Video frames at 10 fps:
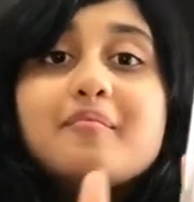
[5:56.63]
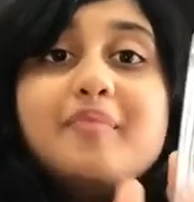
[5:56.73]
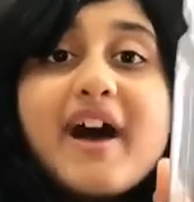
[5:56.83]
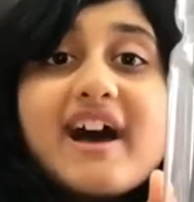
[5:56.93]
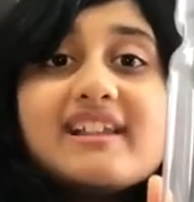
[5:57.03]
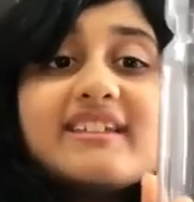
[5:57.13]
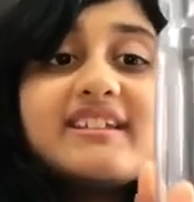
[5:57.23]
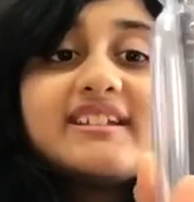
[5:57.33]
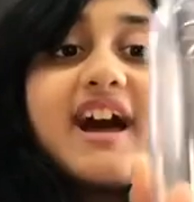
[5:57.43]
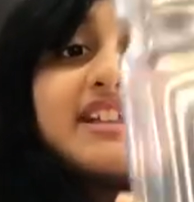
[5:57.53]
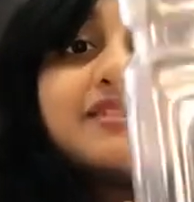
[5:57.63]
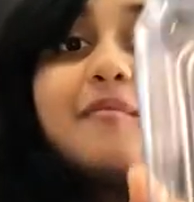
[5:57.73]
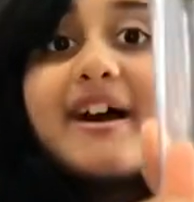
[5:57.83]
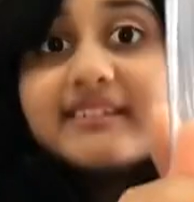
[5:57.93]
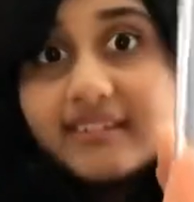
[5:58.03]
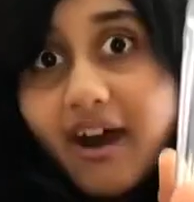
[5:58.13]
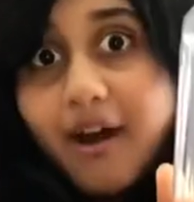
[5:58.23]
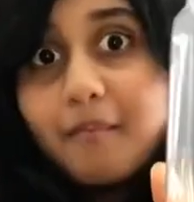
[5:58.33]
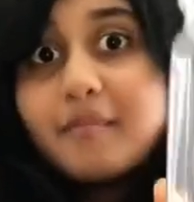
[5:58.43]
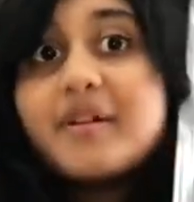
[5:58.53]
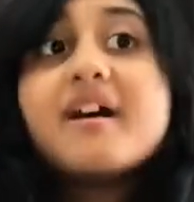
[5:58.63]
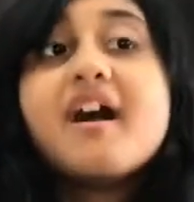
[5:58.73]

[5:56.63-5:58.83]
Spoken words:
barely the size of my thumb,